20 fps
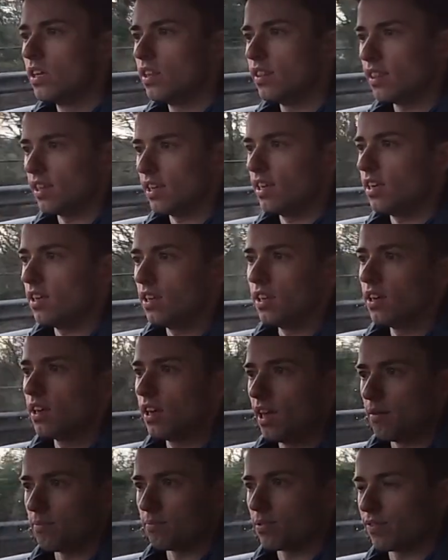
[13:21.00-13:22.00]
the
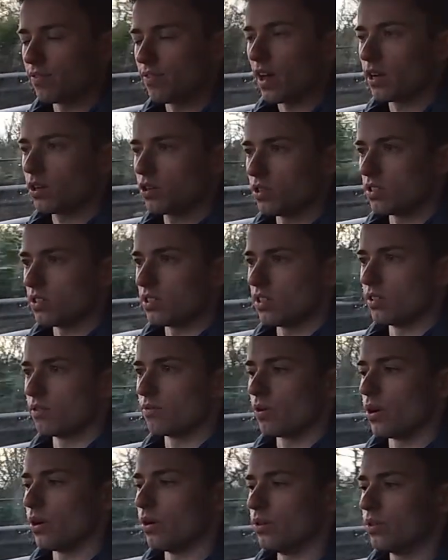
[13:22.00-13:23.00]
imperfections in the
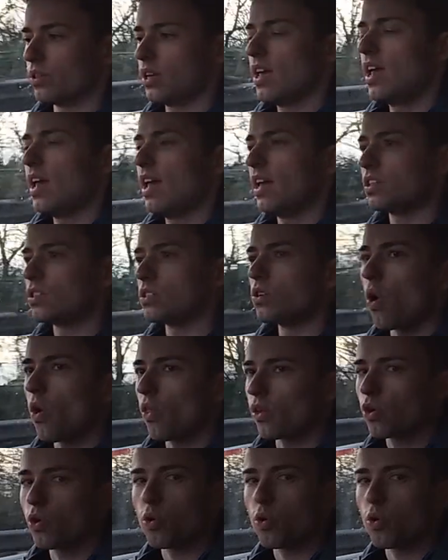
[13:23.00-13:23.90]
road. It's not the